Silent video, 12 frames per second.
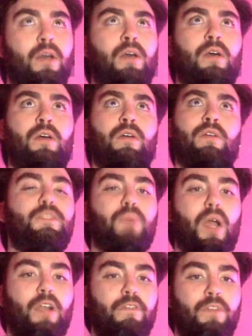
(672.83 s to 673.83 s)

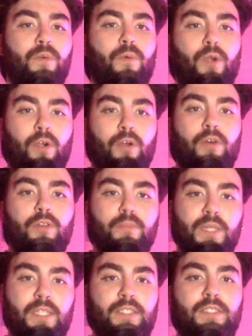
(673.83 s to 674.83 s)
of the
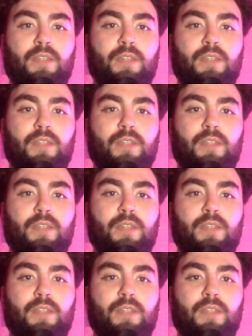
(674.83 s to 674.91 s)
world because